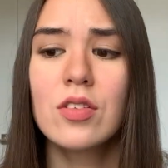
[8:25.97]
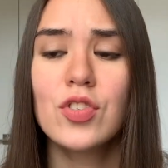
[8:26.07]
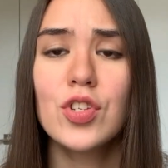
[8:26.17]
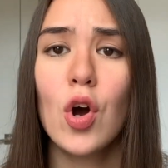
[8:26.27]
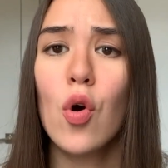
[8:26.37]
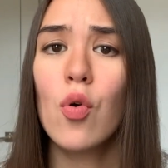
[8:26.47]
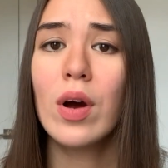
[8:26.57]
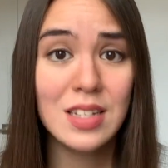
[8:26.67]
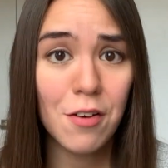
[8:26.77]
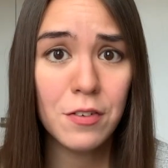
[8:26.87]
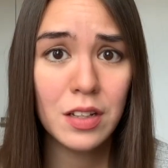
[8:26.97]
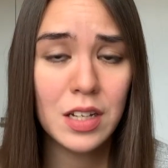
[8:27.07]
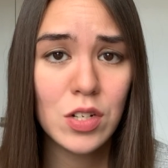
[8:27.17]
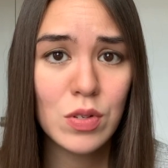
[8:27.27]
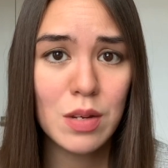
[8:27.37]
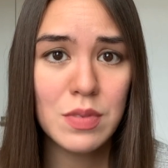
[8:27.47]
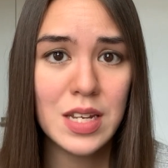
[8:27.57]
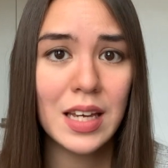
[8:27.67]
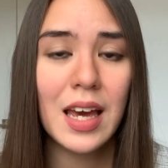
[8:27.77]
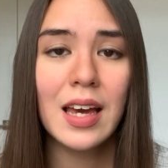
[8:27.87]
So definitely do some
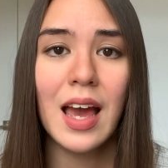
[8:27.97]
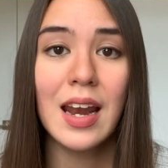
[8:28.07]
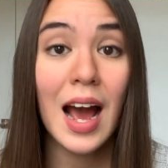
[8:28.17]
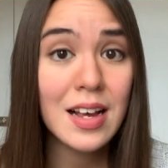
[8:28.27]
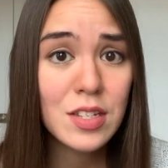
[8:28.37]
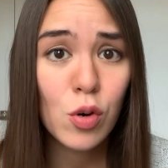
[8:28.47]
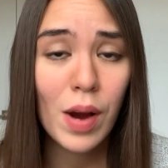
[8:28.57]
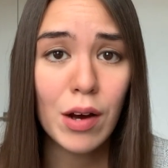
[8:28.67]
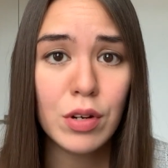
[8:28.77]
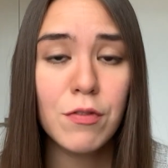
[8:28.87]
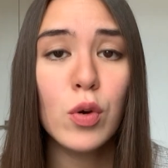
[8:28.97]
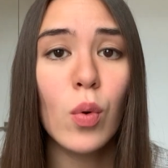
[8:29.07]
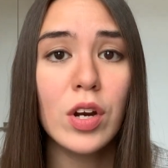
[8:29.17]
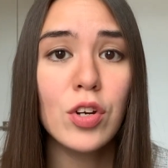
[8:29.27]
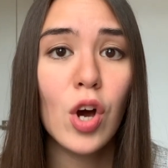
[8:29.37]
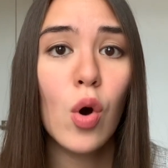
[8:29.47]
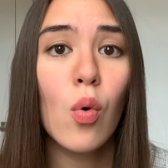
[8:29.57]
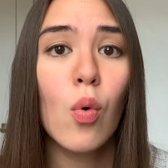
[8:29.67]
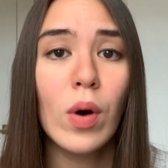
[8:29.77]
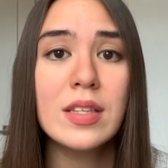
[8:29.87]
digging and ask around if you wanna
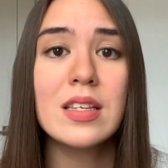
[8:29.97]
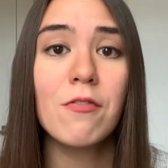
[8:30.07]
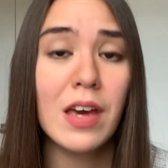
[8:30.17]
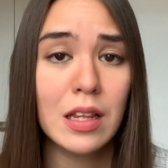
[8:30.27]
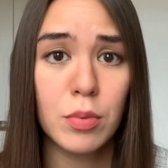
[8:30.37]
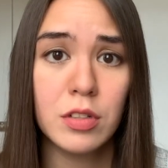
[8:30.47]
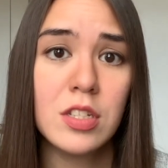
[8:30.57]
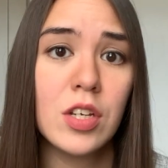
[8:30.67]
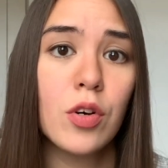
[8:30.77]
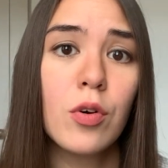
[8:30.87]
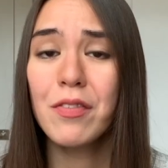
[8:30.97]
know what's available to you.